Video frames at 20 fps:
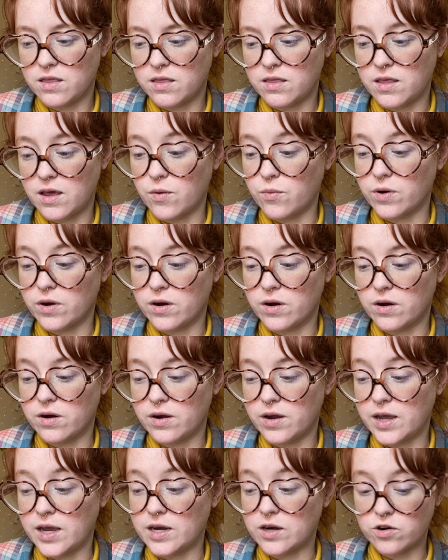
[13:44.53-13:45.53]
they
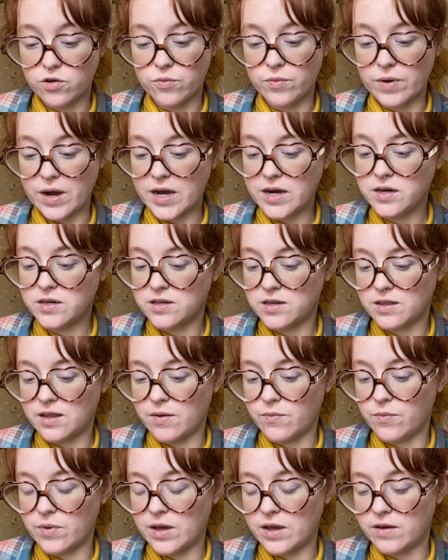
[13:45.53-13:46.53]
were incorrect and they
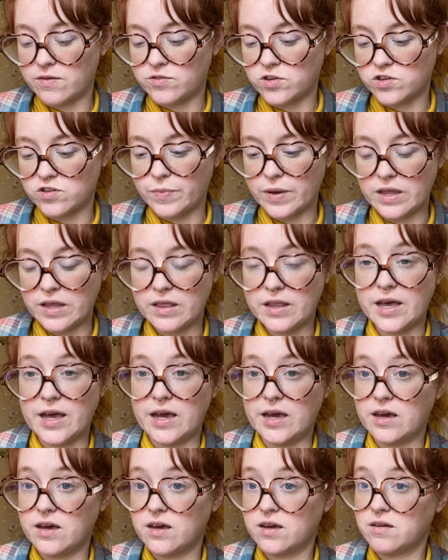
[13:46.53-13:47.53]
may have just been
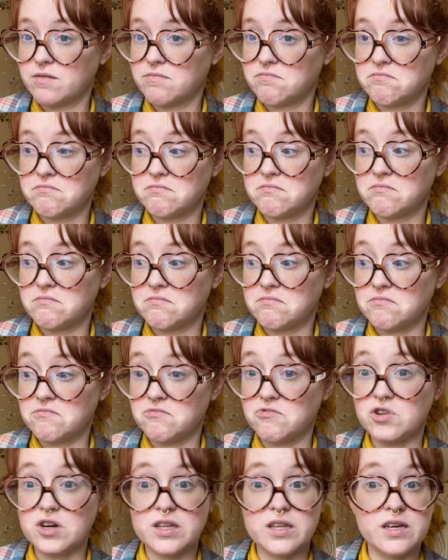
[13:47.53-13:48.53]
like
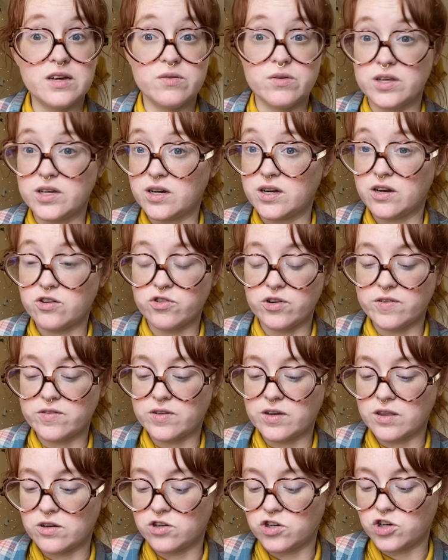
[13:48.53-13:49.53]
really really not
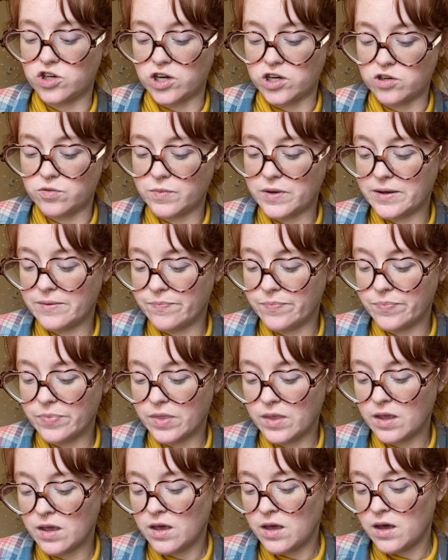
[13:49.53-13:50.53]
trusting their judgment.
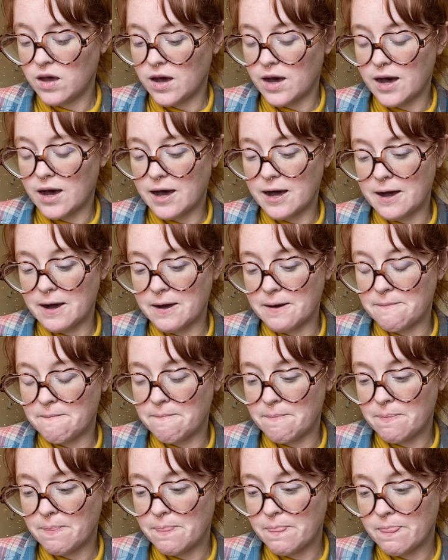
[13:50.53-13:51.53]

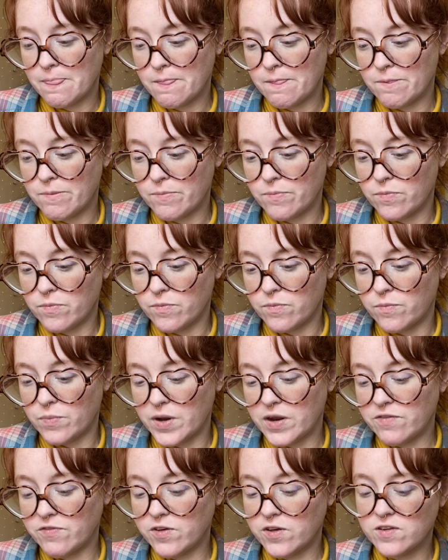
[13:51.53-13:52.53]
Um but
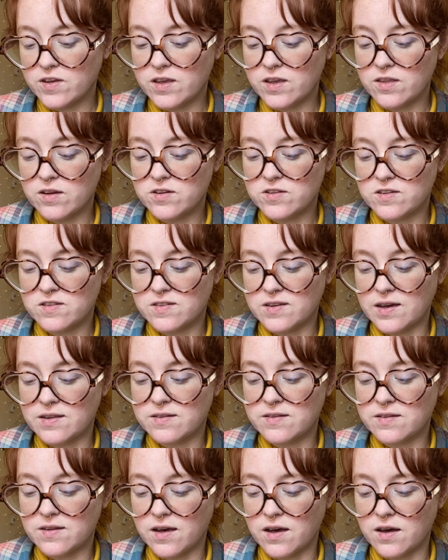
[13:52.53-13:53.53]
it feels like there's a
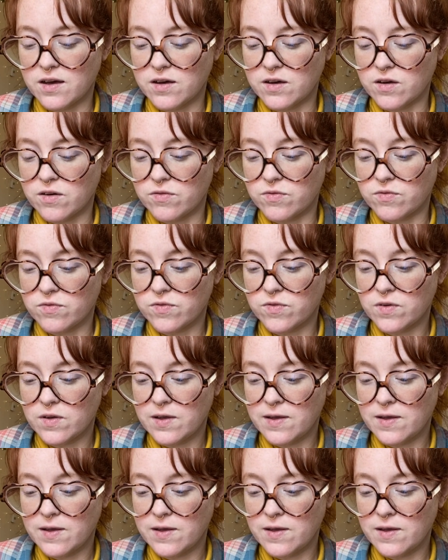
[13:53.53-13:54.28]
sense of